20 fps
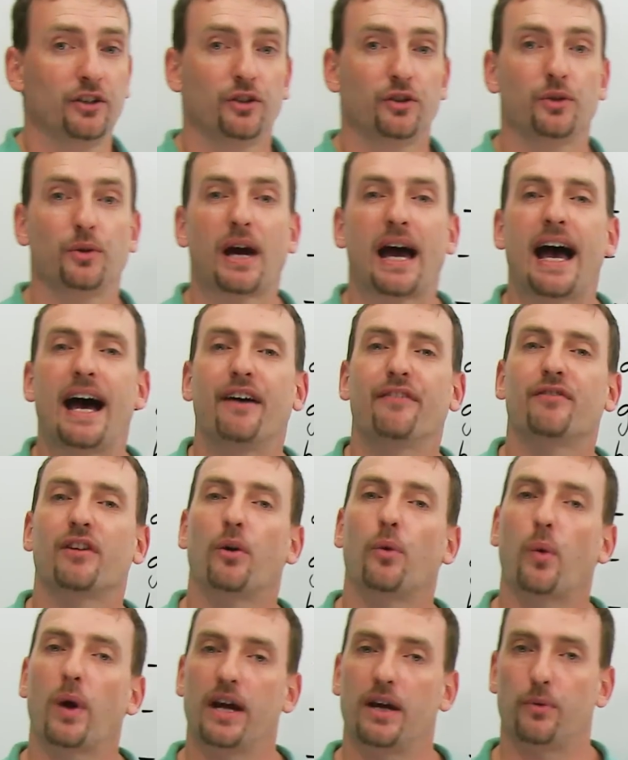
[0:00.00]
To have a
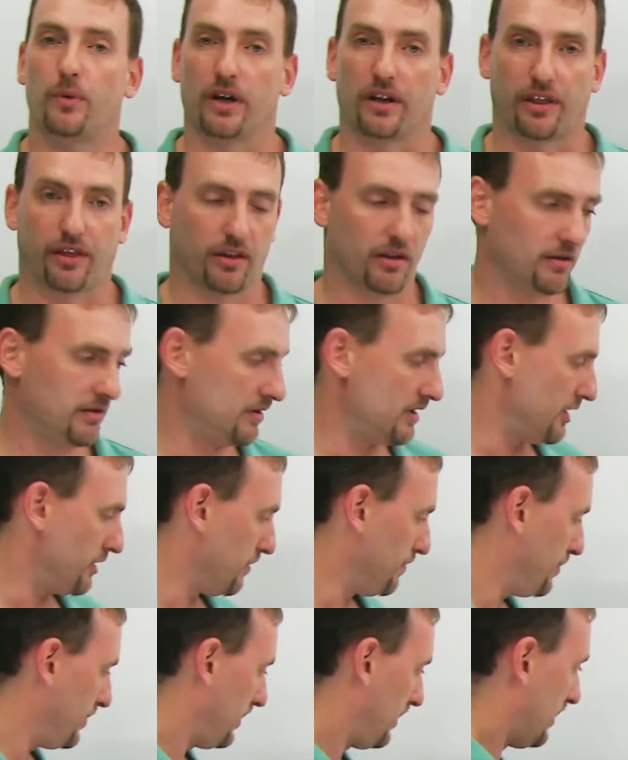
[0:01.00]
way with, I
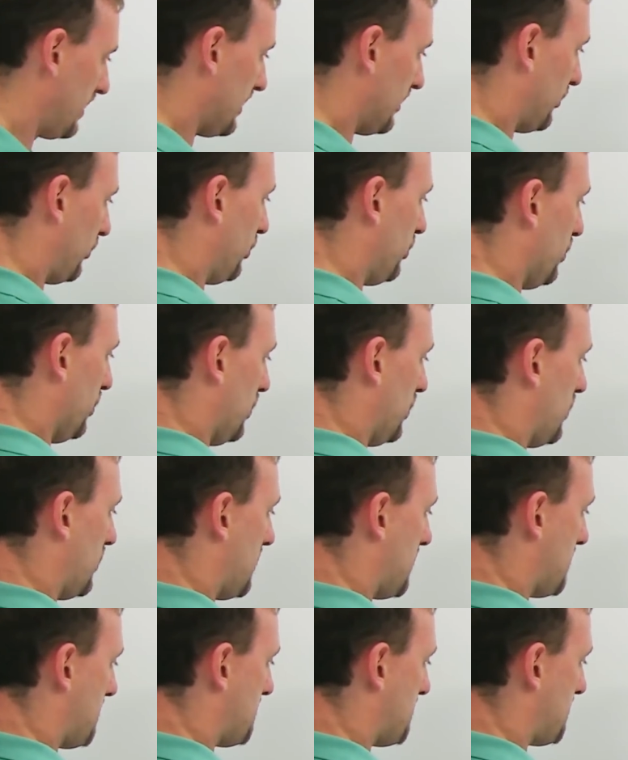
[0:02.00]
should put that too.
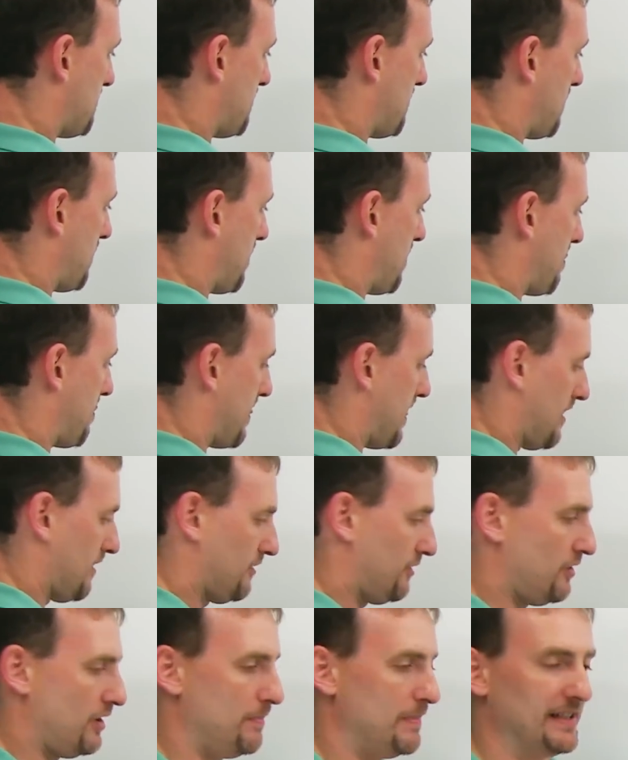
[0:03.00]

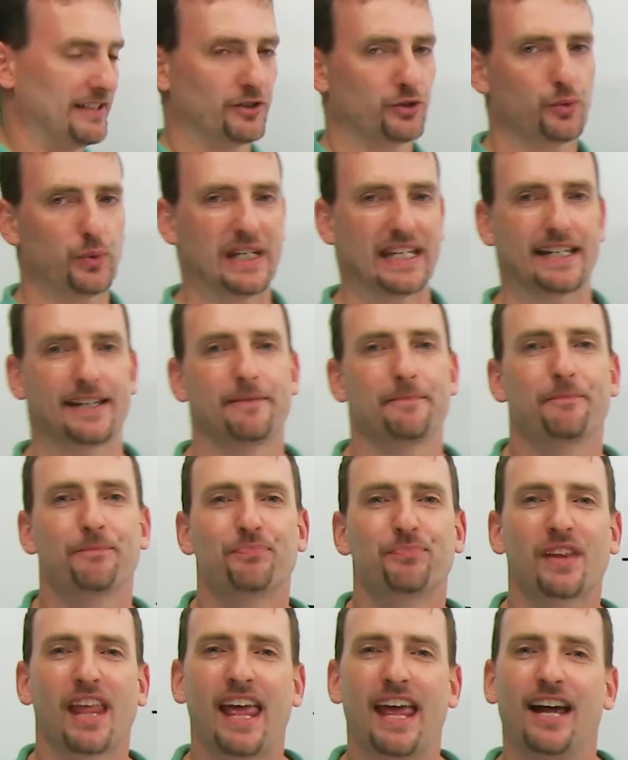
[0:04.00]
Sorry about the squeak.
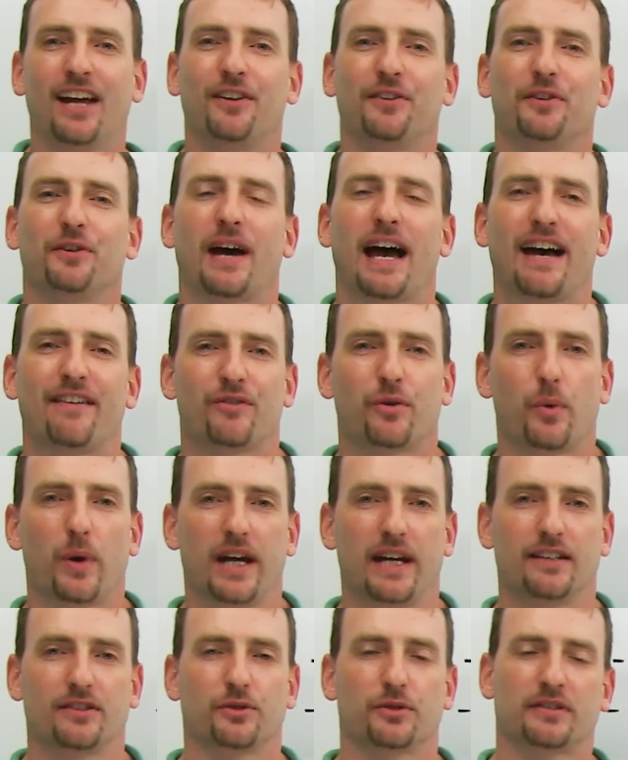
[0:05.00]
To have a
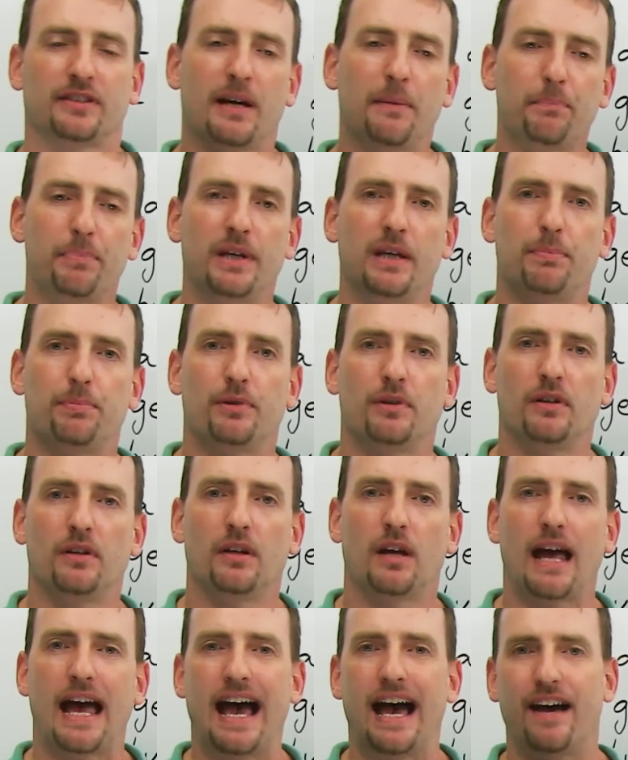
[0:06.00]
way. So some people
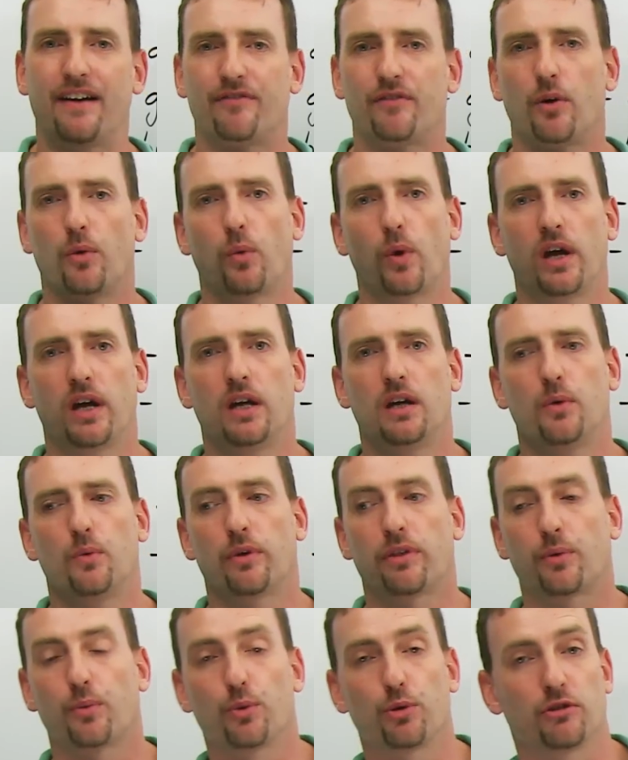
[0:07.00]
have a way
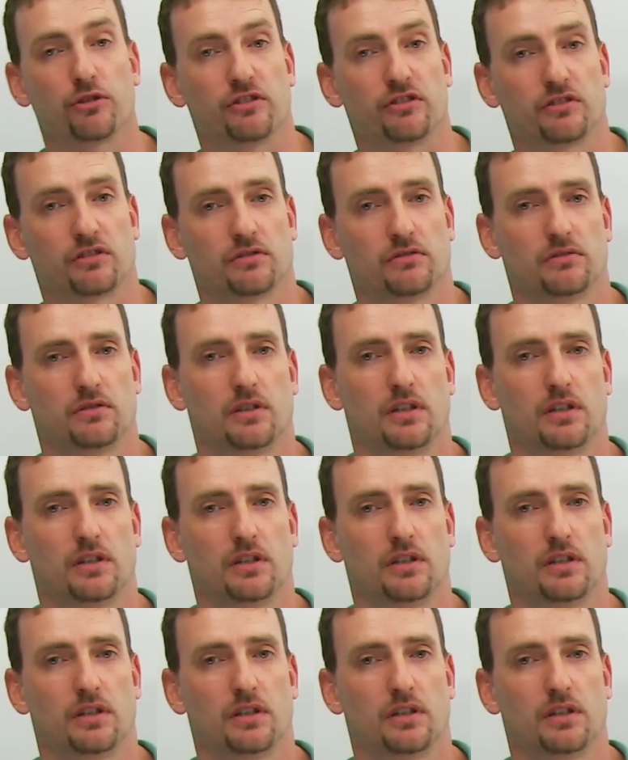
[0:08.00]
with words.